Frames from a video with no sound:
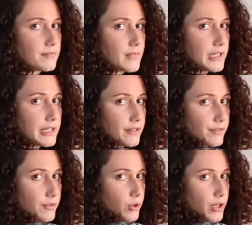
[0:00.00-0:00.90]
I like the
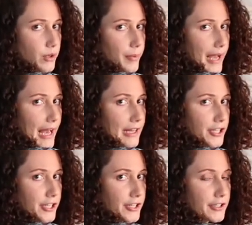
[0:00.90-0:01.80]
floral
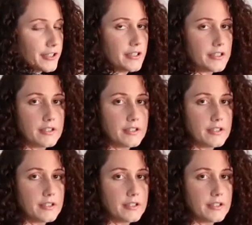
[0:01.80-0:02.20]
pattern.